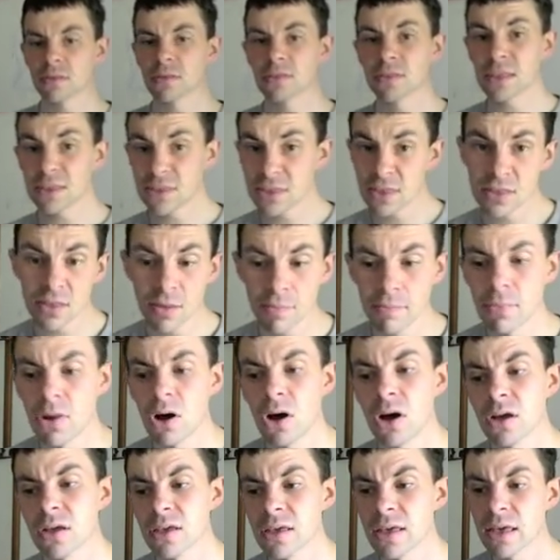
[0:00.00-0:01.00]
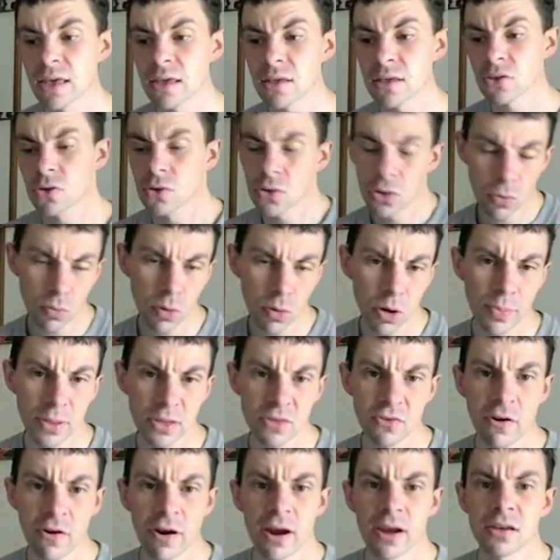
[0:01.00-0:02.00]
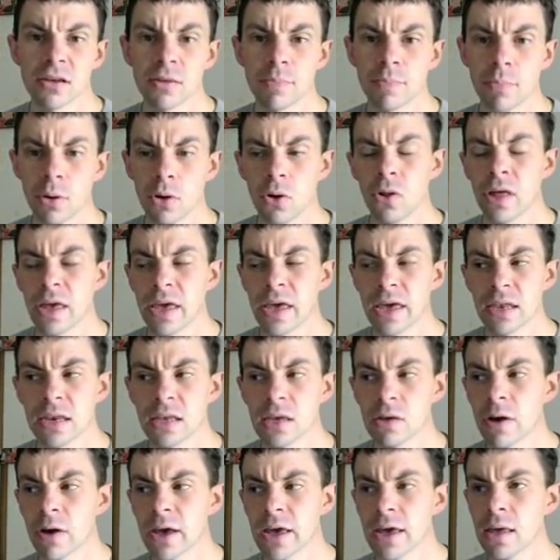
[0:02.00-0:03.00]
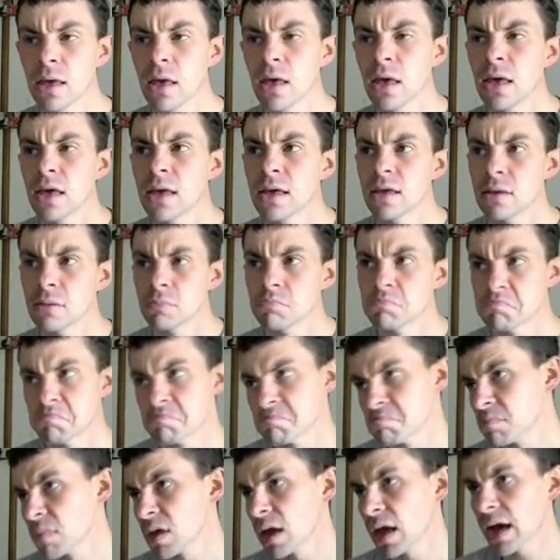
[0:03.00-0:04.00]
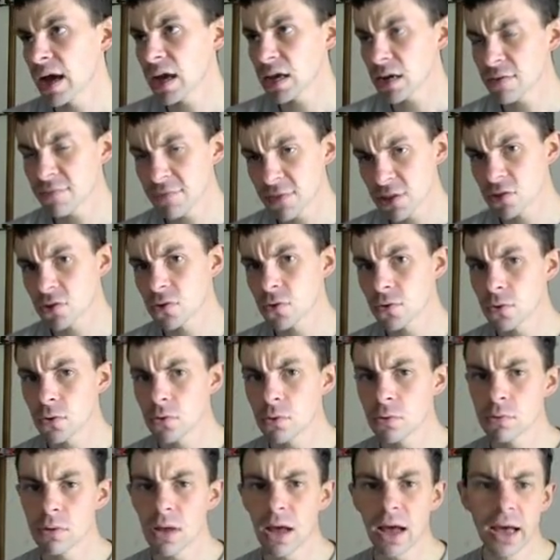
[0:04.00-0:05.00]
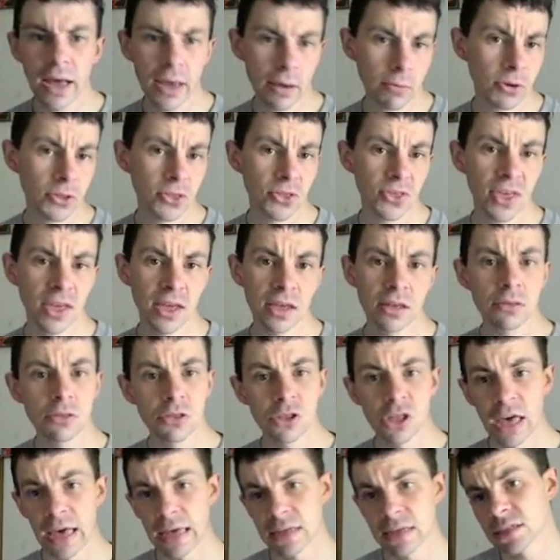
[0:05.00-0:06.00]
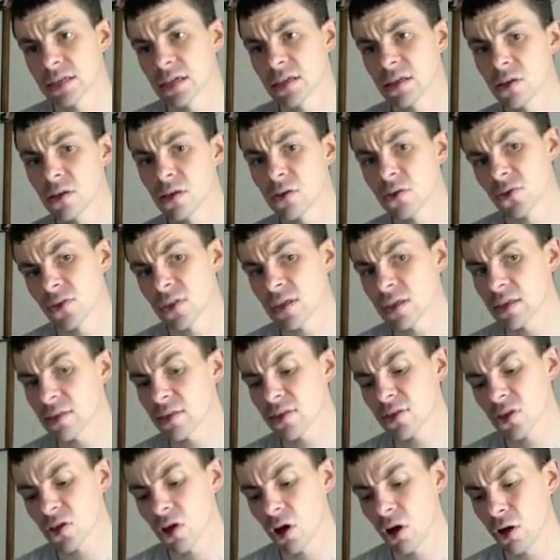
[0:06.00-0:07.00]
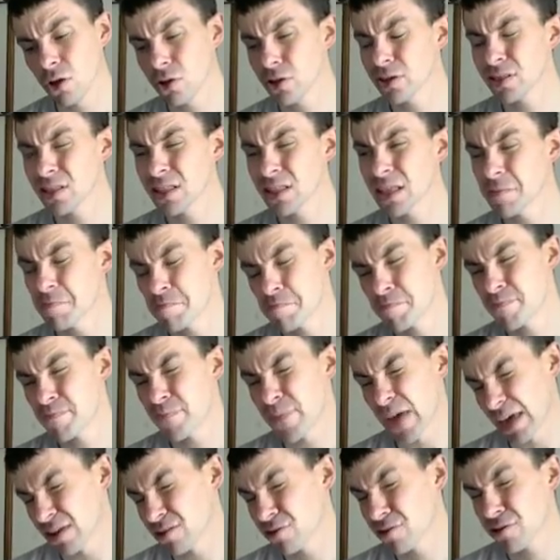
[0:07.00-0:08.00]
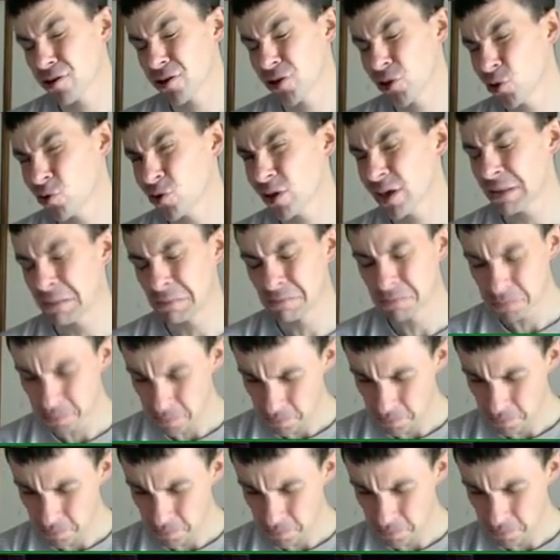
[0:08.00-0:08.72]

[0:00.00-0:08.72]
This is a Mog King, so you will be trying to pull anyway. Out of the two, I would say Jet is the solidly better unit.